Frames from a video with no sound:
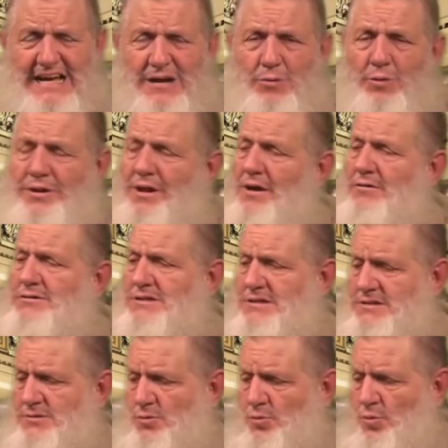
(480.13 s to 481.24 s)
When there is
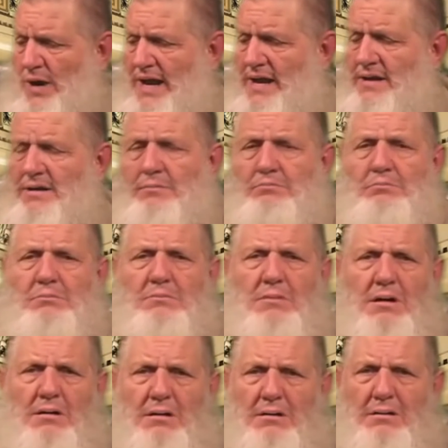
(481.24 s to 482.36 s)
this random
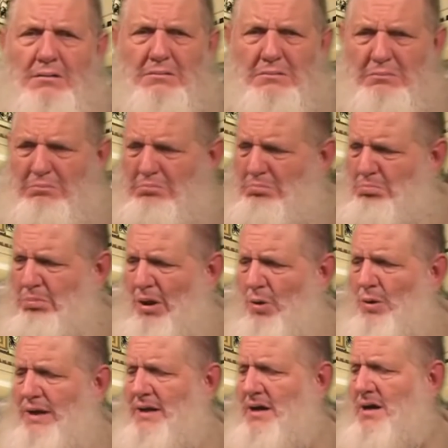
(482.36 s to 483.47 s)

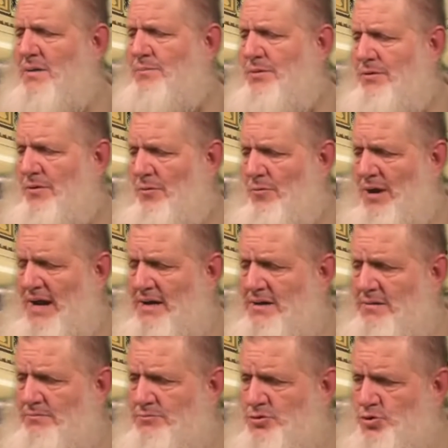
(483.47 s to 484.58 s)
blowing up or the
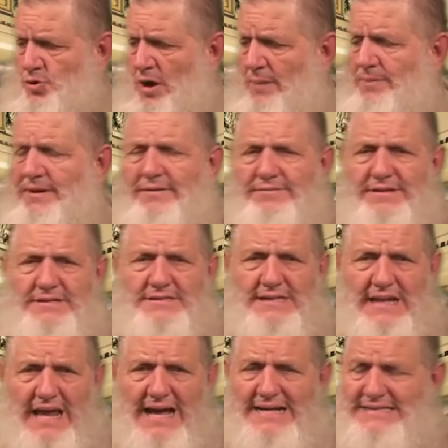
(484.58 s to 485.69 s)
random dropping of this
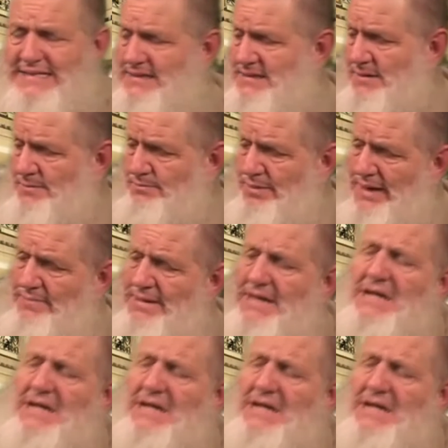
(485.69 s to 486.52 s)
glass on the pavement,